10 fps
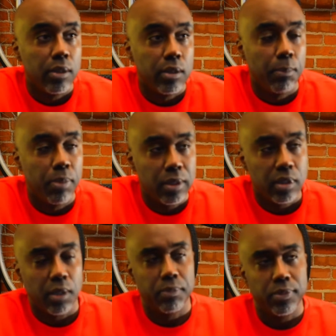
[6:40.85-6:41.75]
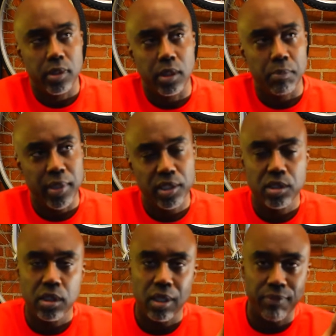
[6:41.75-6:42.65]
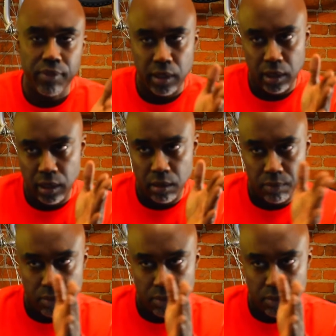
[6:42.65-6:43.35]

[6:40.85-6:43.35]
The, the, the mixture of the,